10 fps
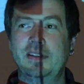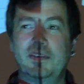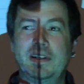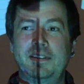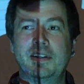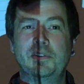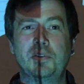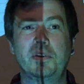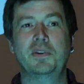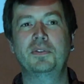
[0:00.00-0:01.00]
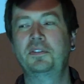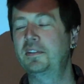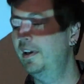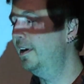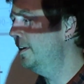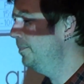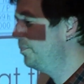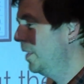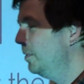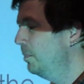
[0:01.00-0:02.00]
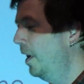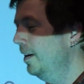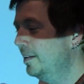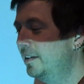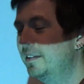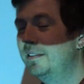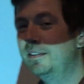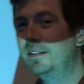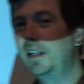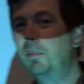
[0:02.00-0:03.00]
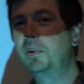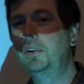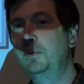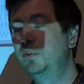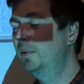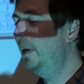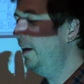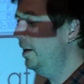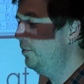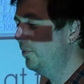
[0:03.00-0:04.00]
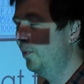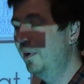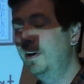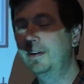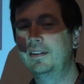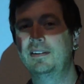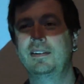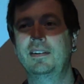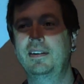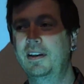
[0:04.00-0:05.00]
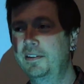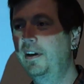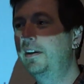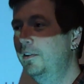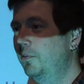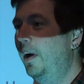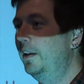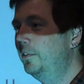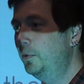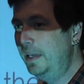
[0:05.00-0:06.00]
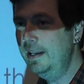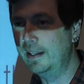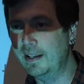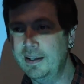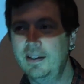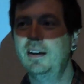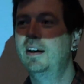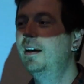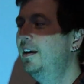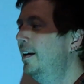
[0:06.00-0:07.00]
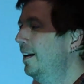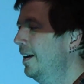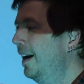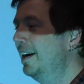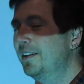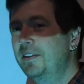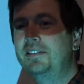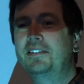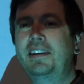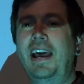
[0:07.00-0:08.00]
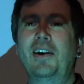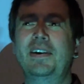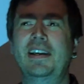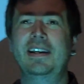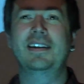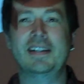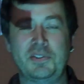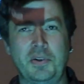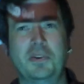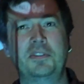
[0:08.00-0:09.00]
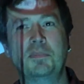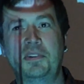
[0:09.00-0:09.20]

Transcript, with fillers: evening to introduce Mark WA4 Kentucky Fried Zucchini. Thank you. This is how he introduced